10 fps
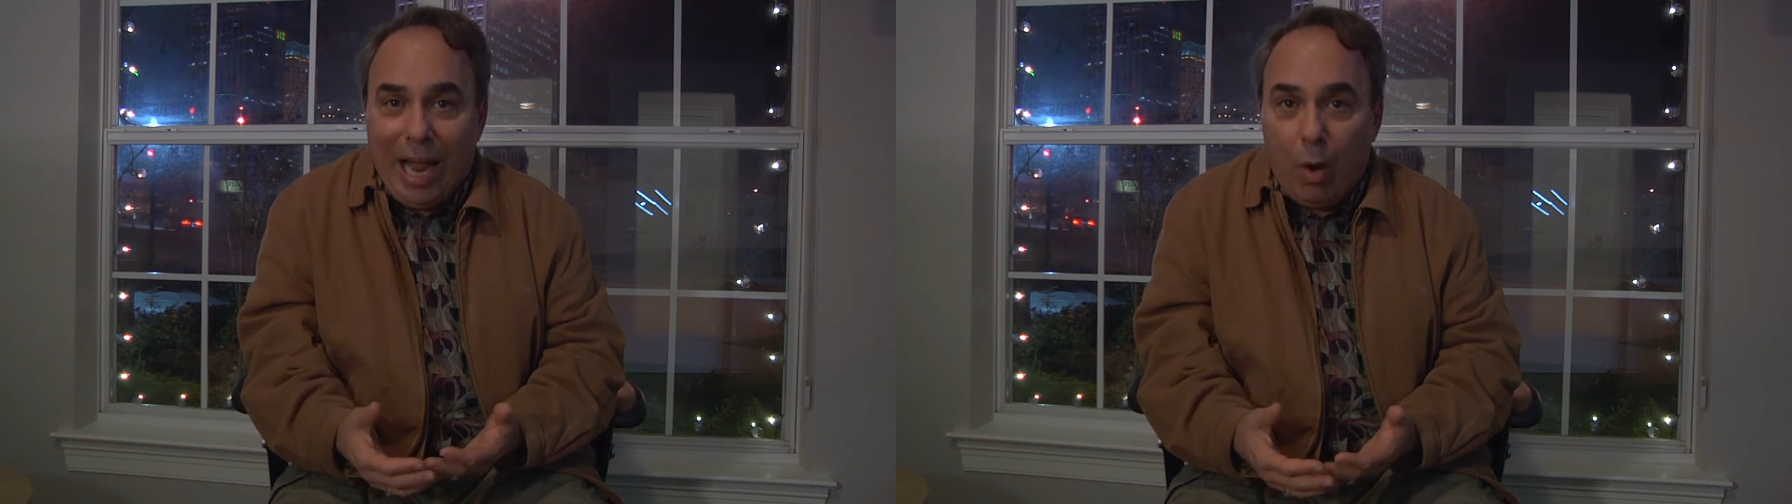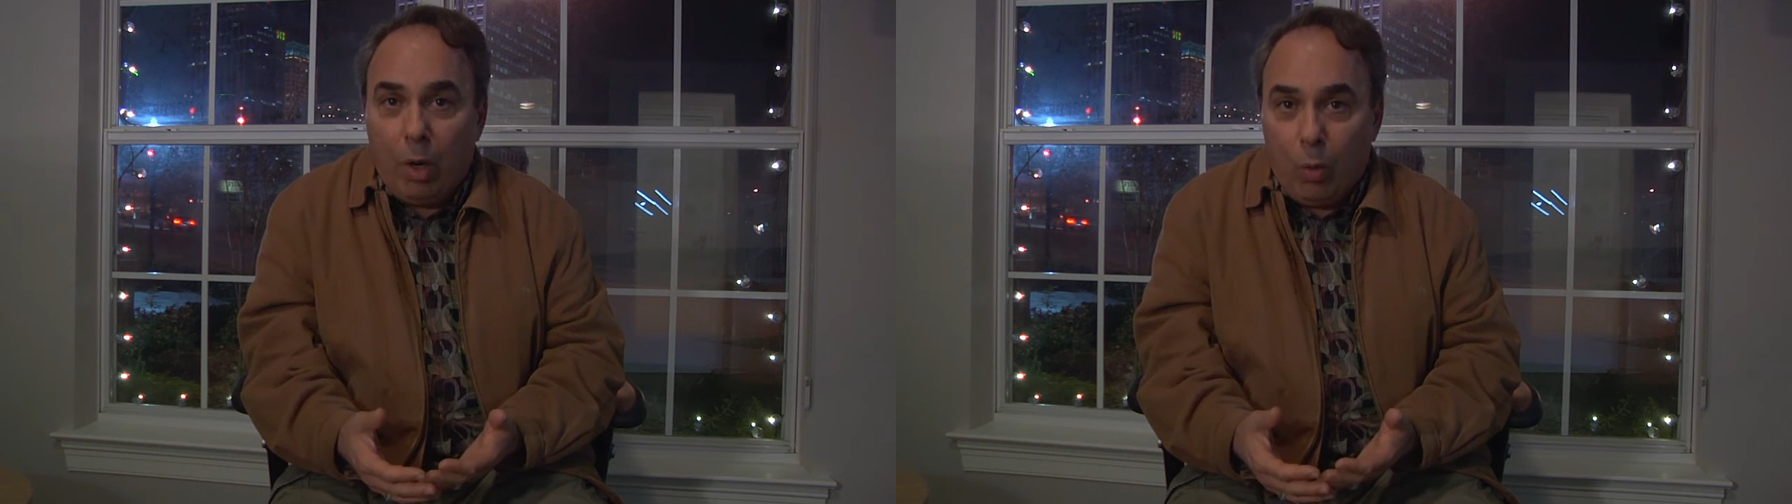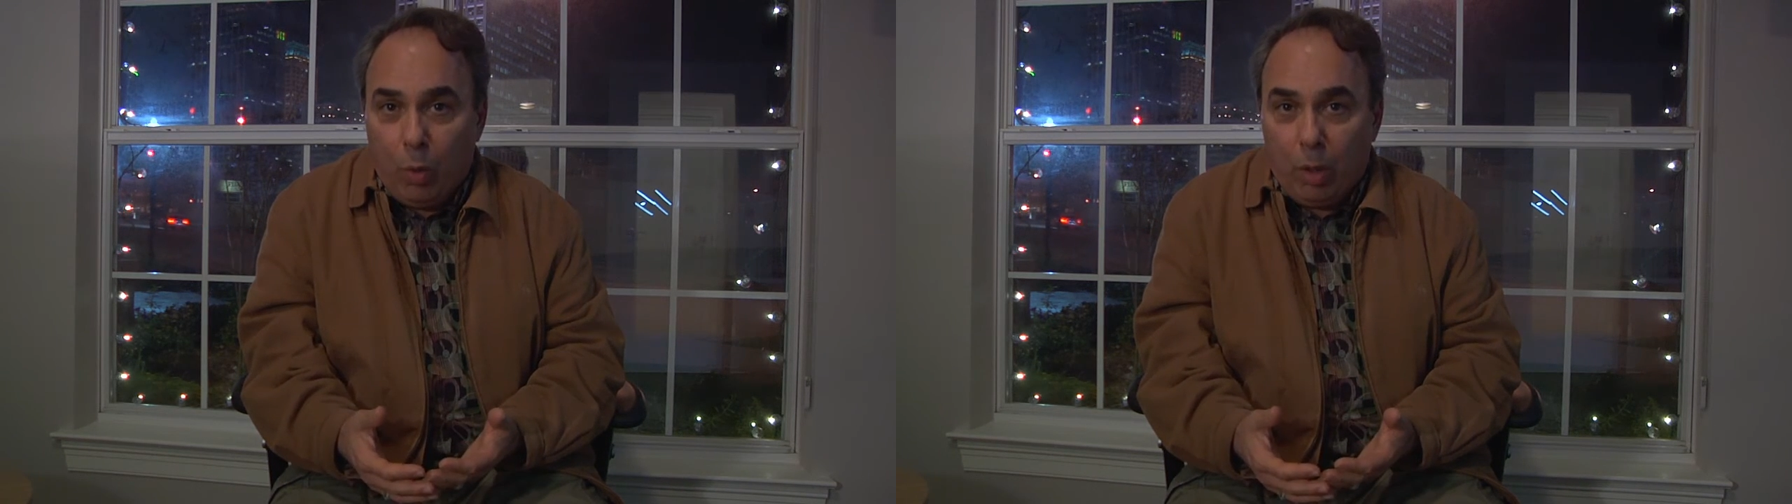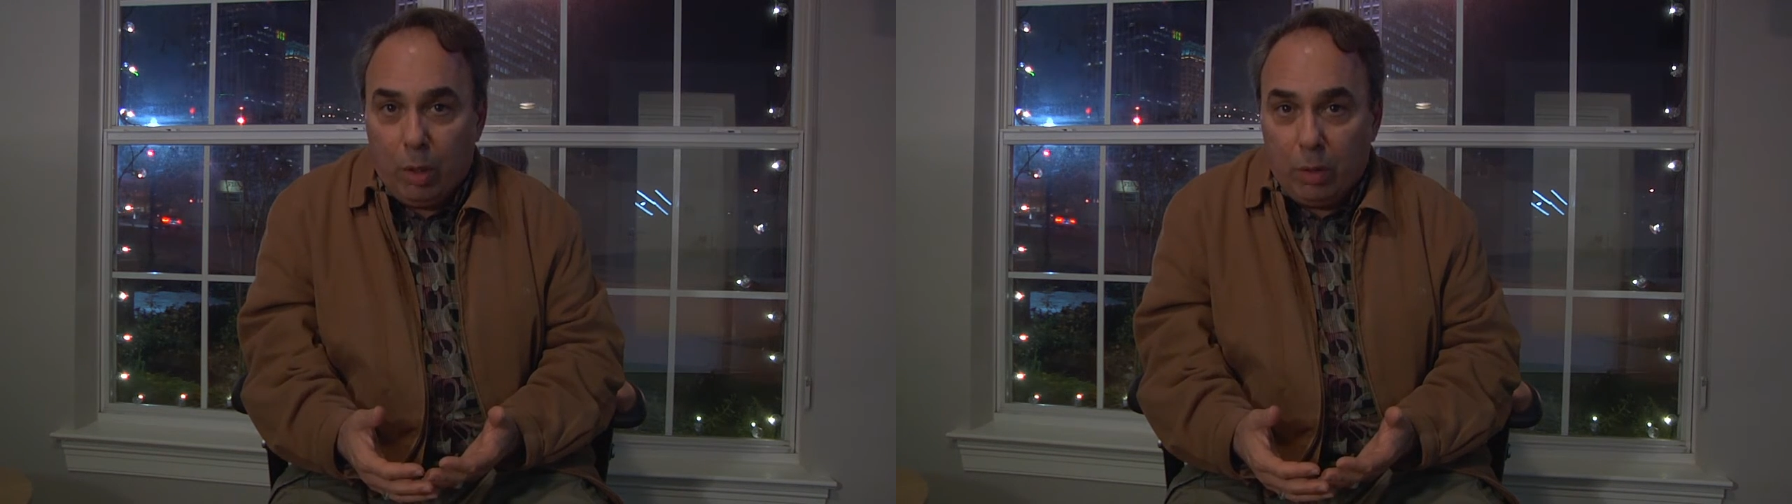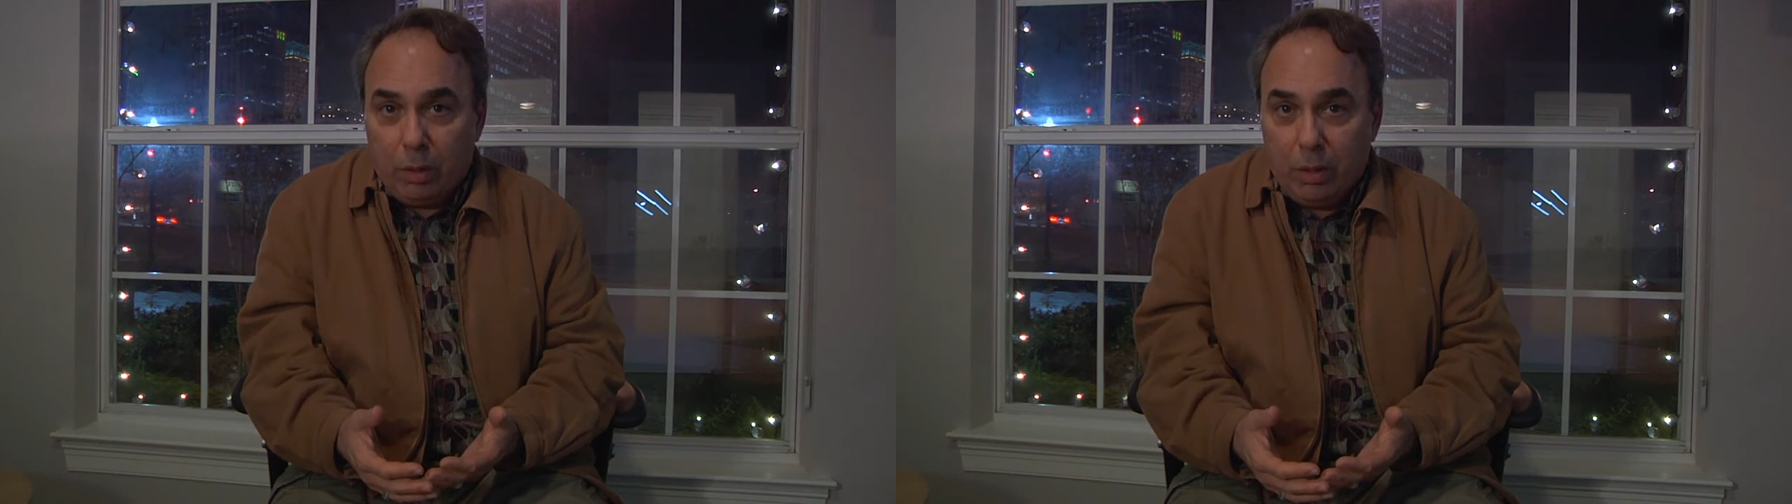our
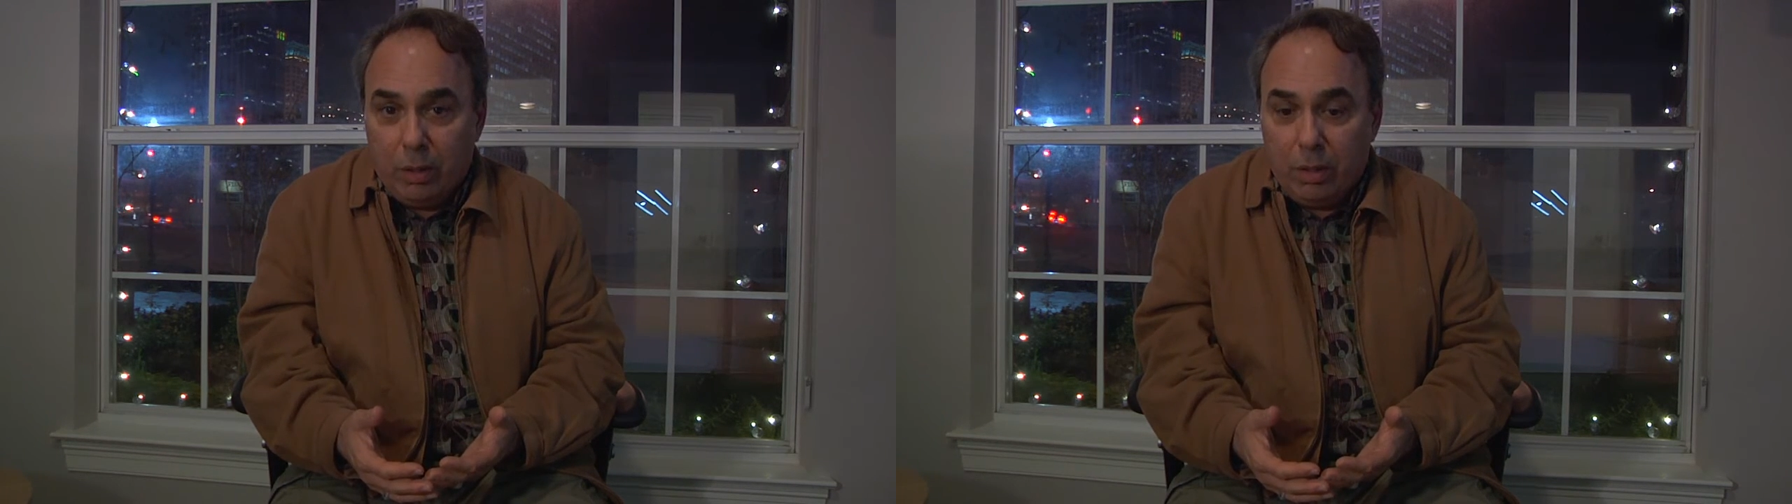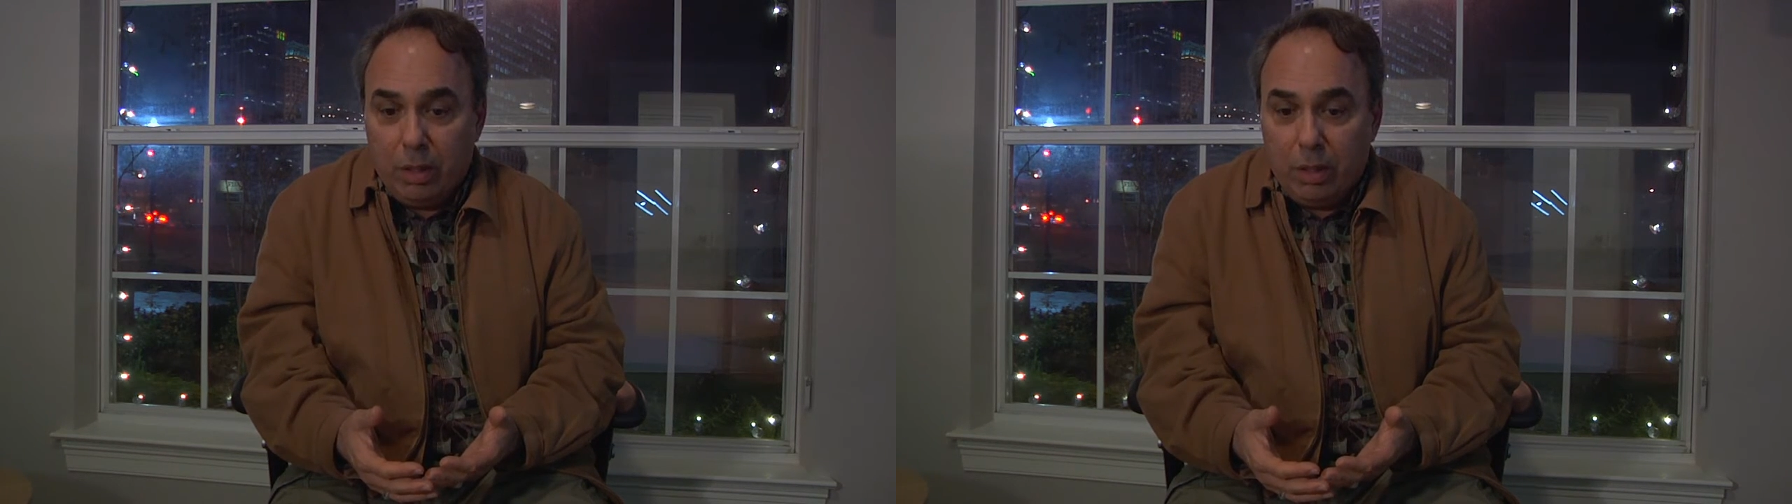world